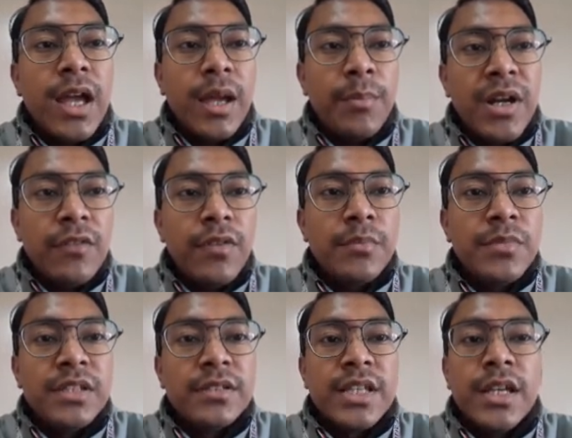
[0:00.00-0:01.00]
Apart from
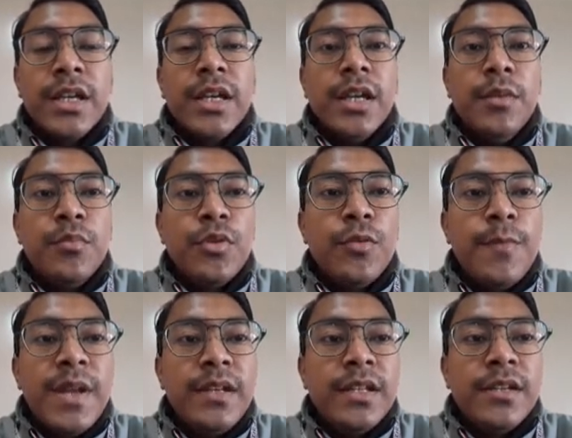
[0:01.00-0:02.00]
this,
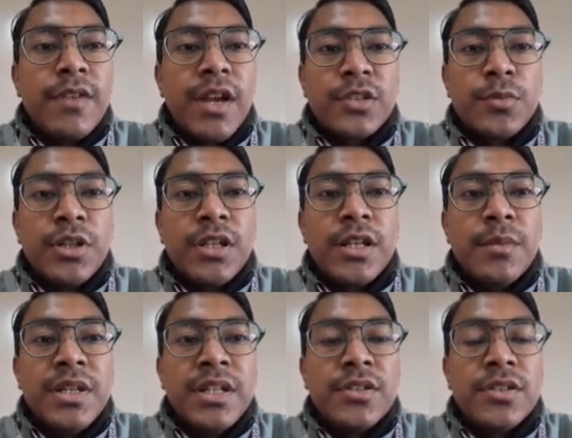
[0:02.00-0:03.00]
improvement in transport and
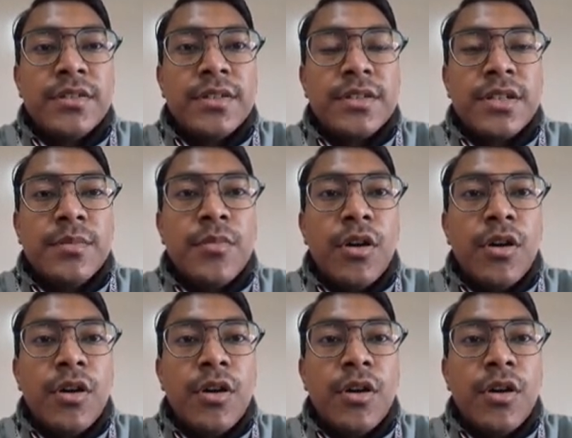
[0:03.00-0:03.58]
communication system